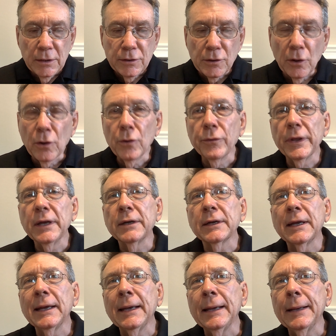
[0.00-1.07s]
So then
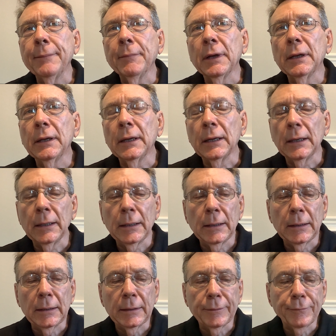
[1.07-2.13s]
came
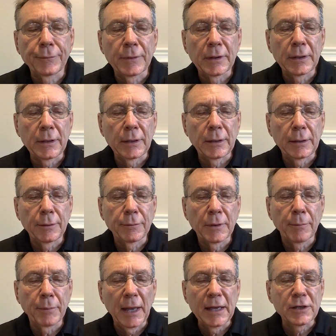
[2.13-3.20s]
uh, the
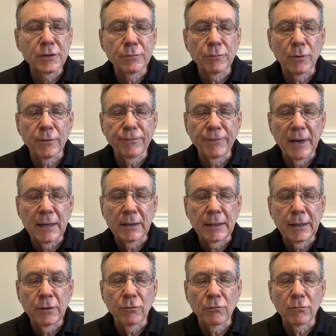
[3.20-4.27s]
the banks were
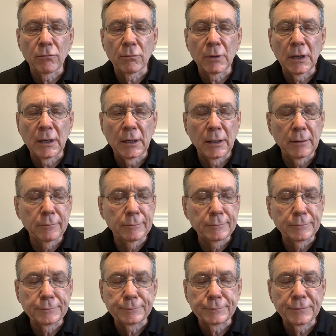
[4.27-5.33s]
failing. Uh,
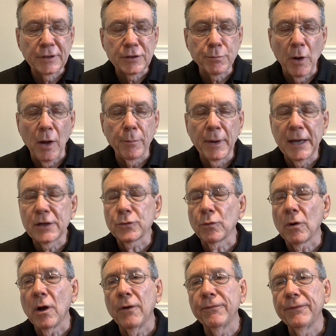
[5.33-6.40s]
the small banks
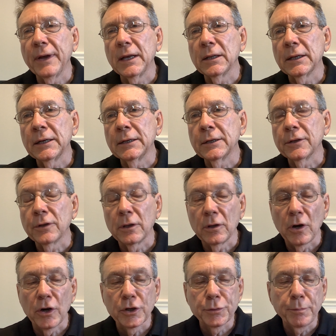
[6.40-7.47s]
were all failing. The
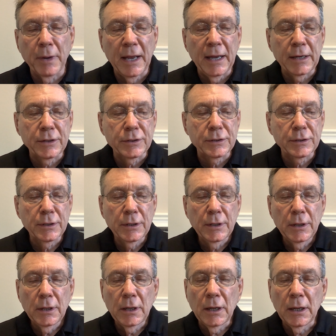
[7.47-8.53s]
large banks
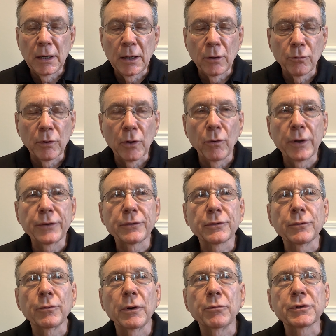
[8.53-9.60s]
uh, were going
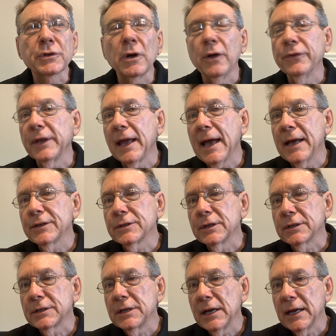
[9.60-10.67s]
through what was called the
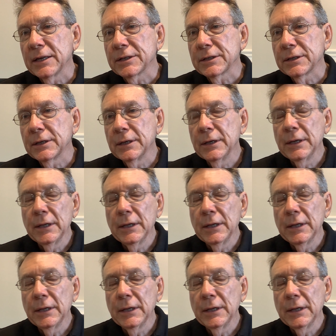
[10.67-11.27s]
asset test.